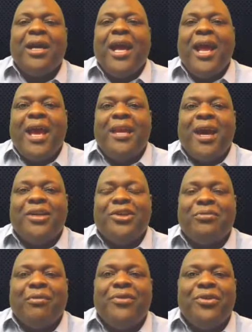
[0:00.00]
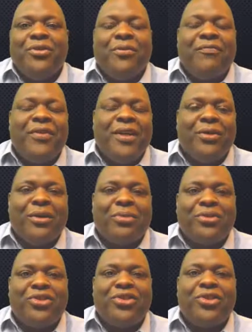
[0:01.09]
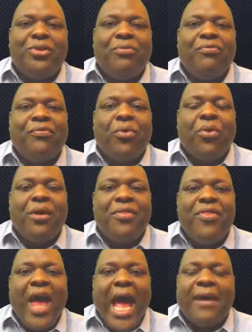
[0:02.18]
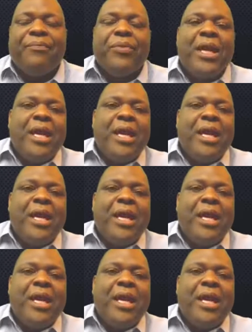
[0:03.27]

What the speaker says: And you can review video number 2 for that.